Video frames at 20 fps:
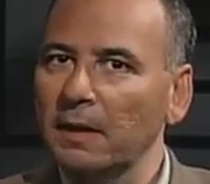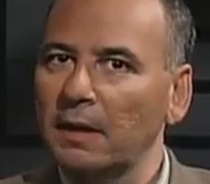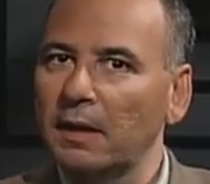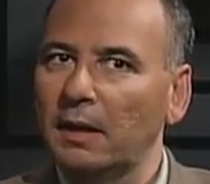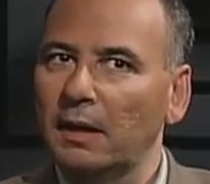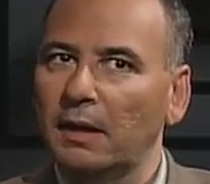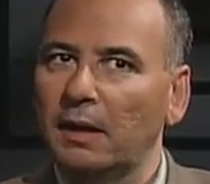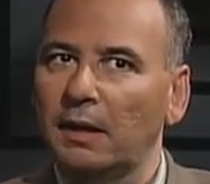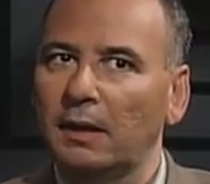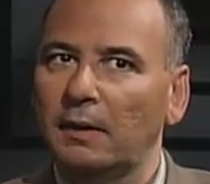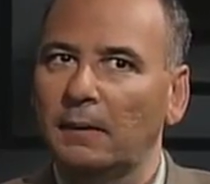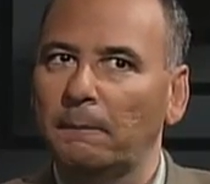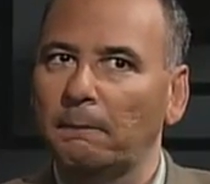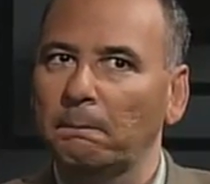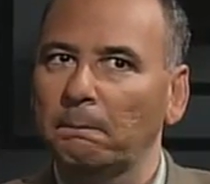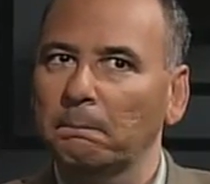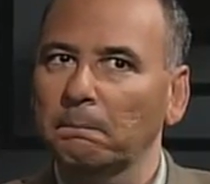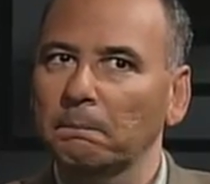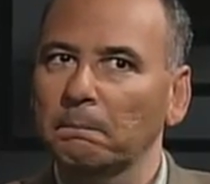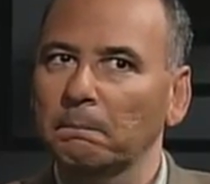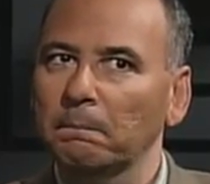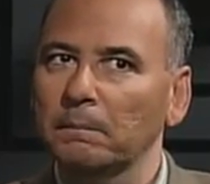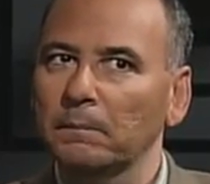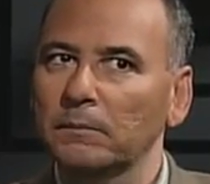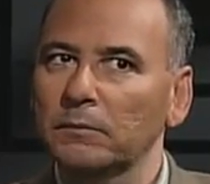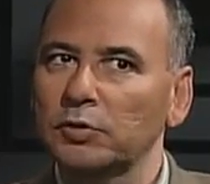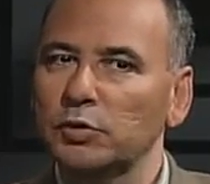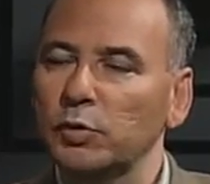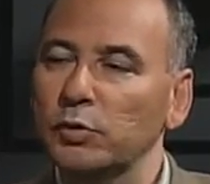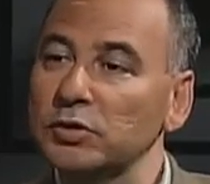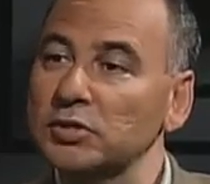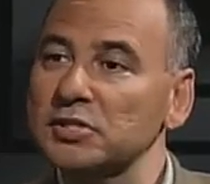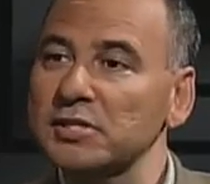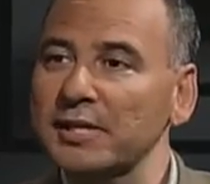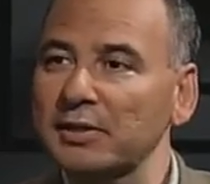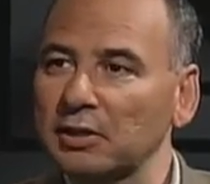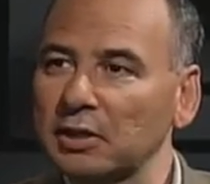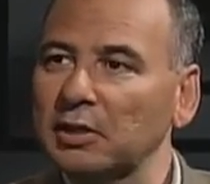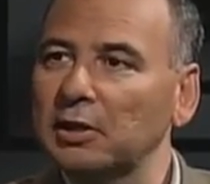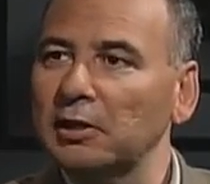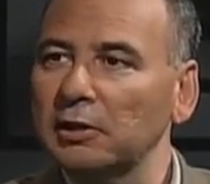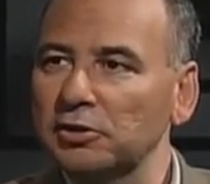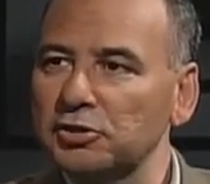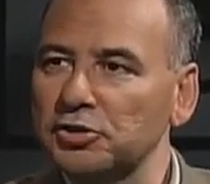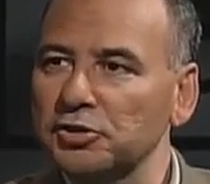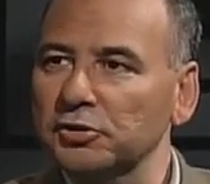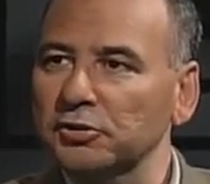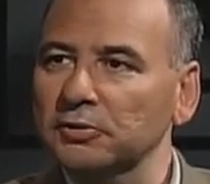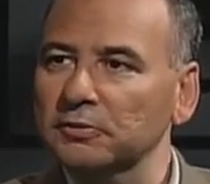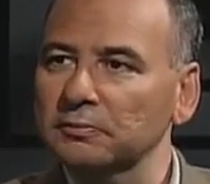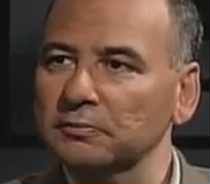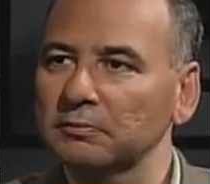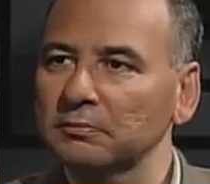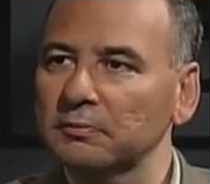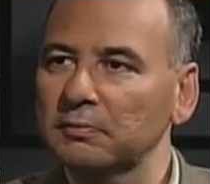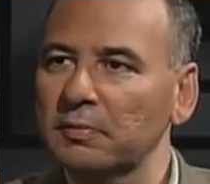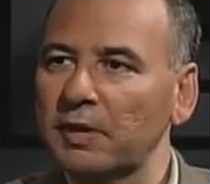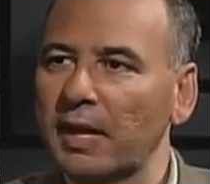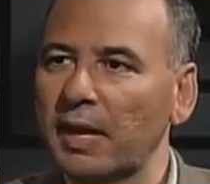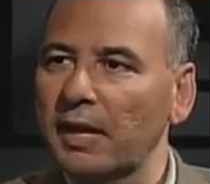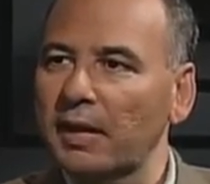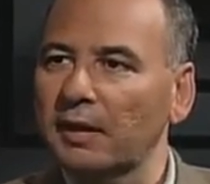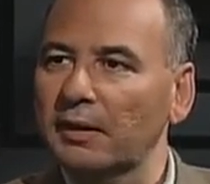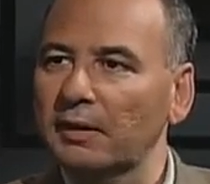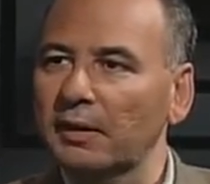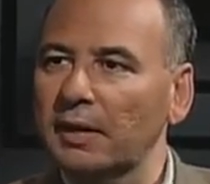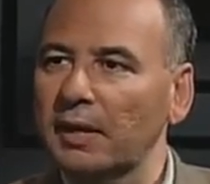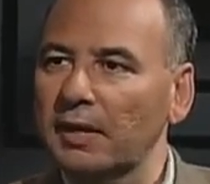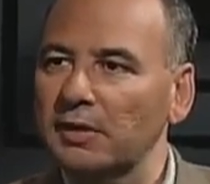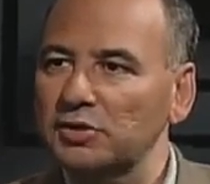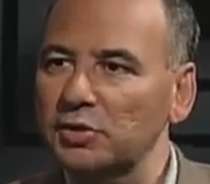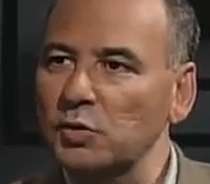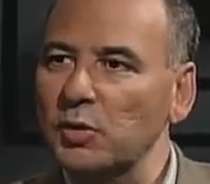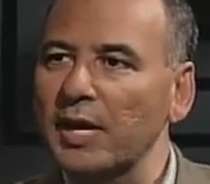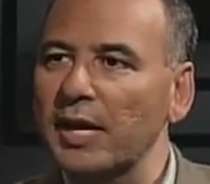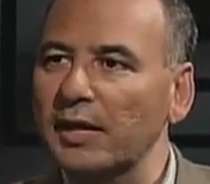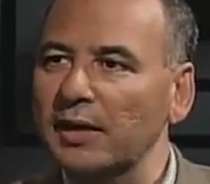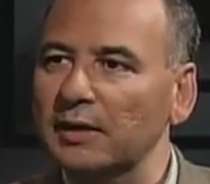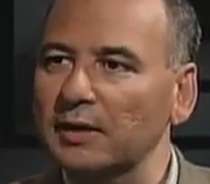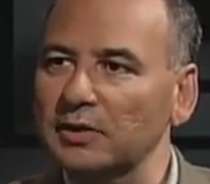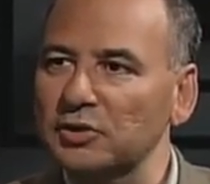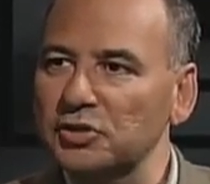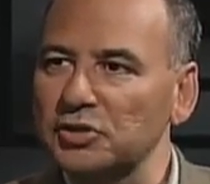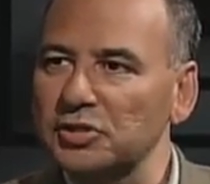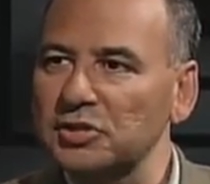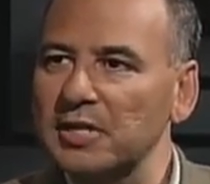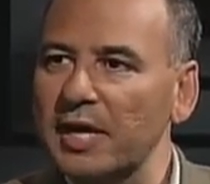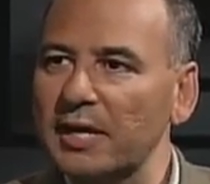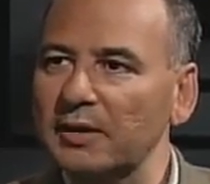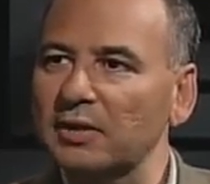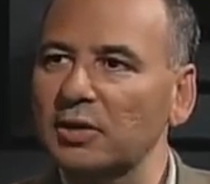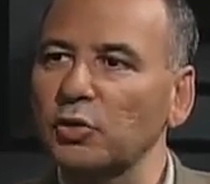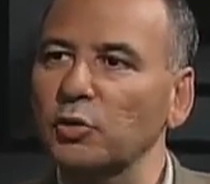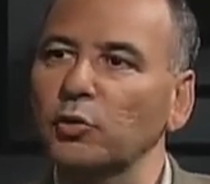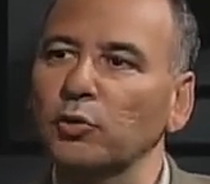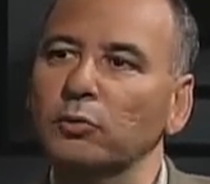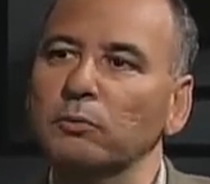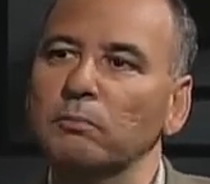the culture. And as you gain an understanding, you're